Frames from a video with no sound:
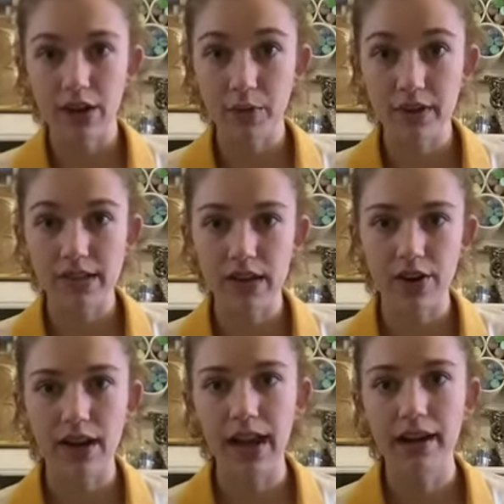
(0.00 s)
Nobody's here
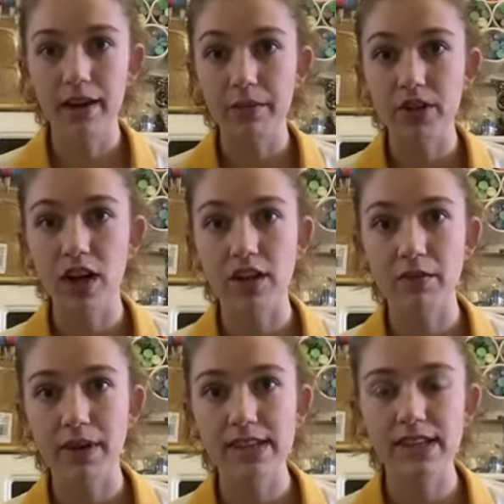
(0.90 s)
yet. I'm going to talk to
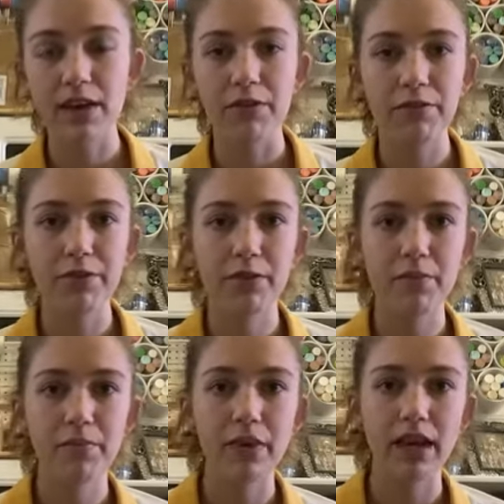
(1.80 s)
myself
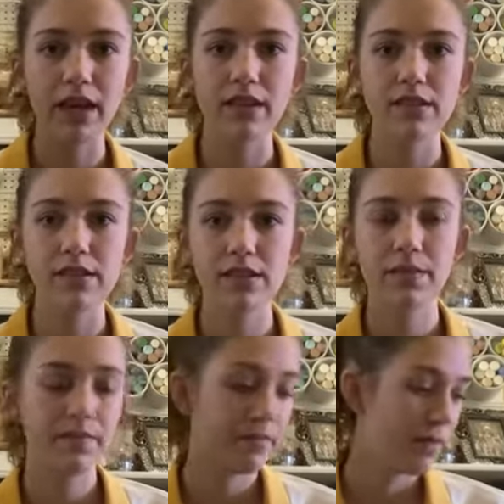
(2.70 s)
because
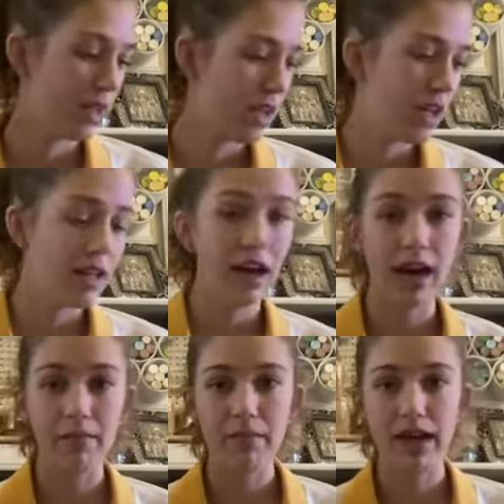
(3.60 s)

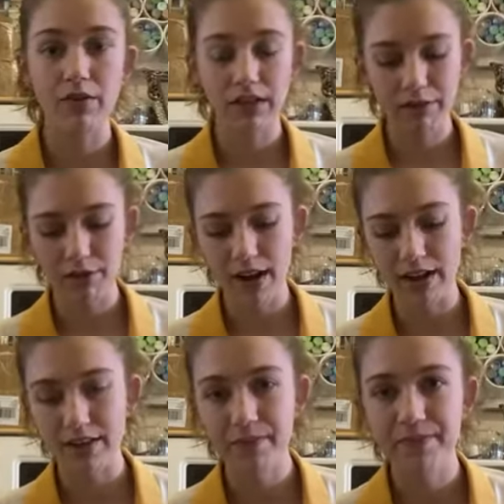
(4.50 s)
I'm my only
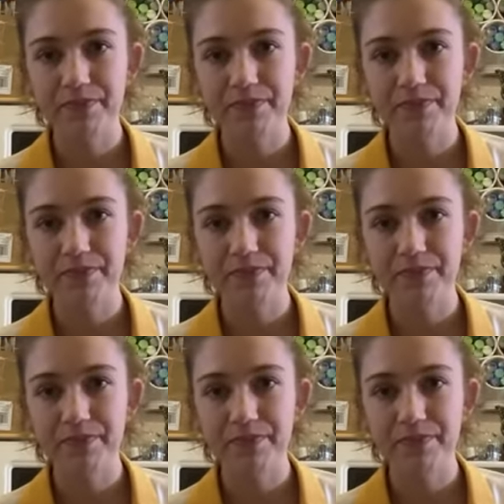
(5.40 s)
friend.